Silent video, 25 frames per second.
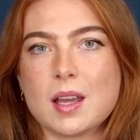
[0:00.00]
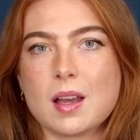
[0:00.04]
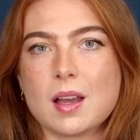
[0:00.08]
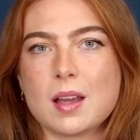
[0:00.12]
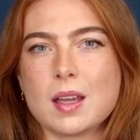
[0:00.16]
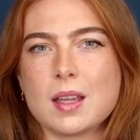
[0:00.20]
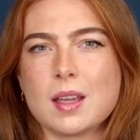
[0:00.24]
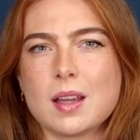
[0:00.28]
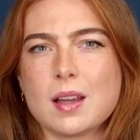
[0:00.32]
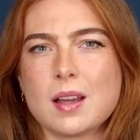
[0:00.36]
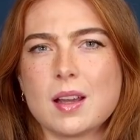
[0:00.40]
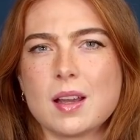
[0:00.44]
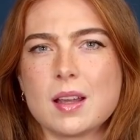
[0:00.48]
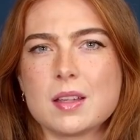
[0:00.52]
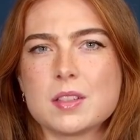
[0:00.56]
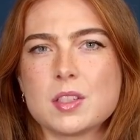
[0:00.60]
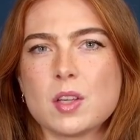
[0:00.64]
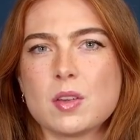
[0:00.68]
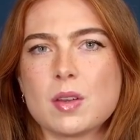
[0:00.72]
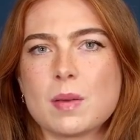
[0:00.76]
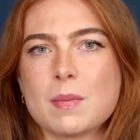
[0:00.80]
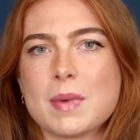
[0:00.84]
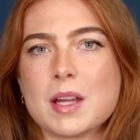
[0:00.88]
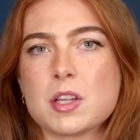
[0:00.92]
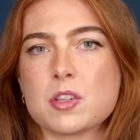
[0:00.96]
I
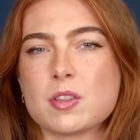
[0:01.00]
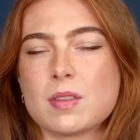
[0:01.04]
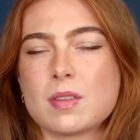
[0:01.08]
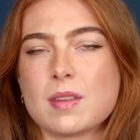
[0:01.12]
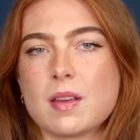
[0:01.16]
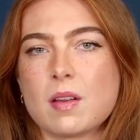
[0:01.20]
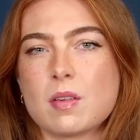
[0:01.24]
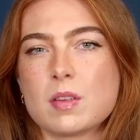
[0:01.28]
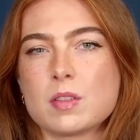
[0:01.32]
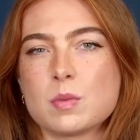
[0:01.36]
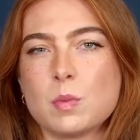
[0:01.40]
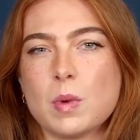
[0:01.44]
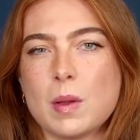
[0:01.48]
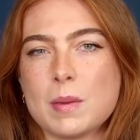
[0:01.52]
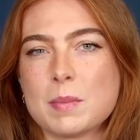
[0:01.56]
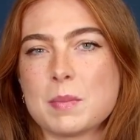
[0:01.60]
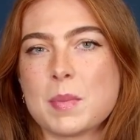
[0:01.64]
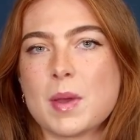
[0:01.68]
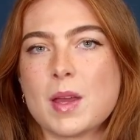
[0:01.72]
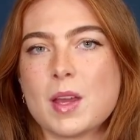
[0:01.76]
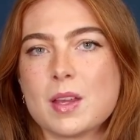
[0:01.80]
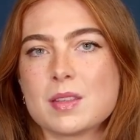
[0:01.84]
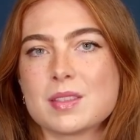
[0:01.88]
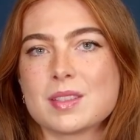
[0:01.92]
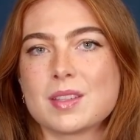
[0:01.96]
don't imagine there is one
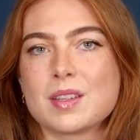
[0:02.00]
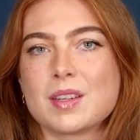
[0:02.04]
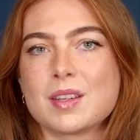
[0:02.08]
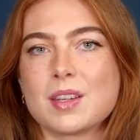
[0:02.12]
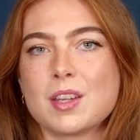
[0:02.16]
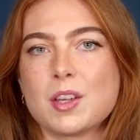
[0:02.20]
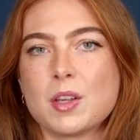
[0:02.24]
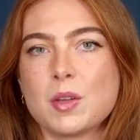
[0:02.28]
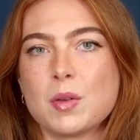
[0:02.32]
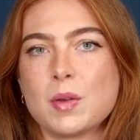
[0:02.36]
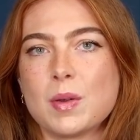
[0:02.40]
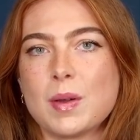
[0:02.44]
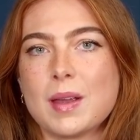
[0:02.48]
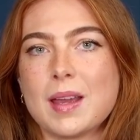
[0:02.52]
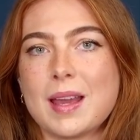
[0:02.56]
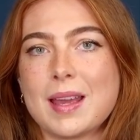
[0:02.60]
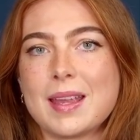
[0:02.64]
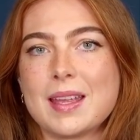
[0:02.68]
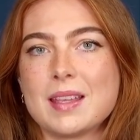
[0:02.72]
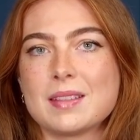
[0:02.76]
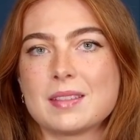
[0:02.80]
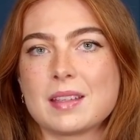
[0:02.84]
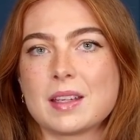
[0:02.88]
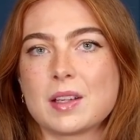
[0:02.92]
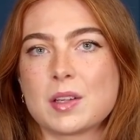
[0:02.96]
person who
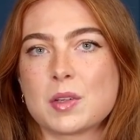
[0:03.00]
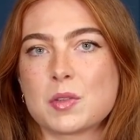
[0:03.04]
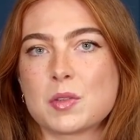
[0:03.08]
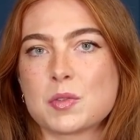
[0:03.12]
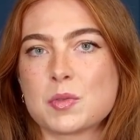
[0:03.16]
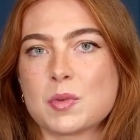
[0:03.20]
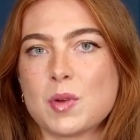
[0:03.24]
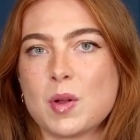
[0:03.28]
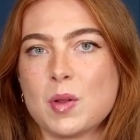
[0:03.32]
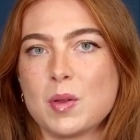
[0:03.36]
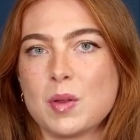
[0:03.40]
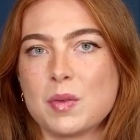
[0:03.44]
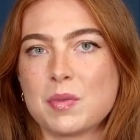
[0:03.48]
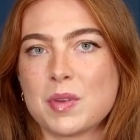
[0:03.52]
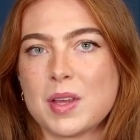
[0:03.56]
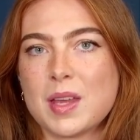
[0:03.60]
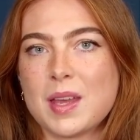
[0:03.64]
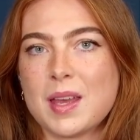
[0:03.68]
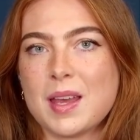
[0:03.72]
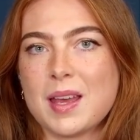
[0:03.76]
is in control of